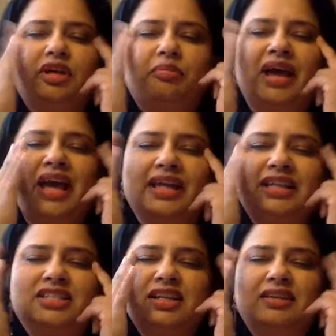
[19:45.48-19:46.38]
My head
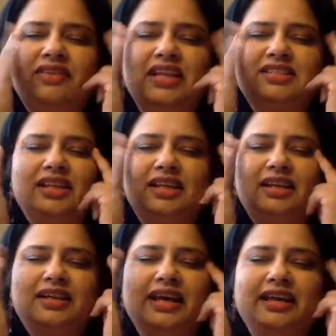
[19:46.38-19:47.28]
still feels a little
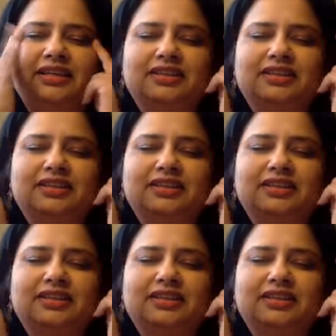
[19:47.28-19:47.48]
tight.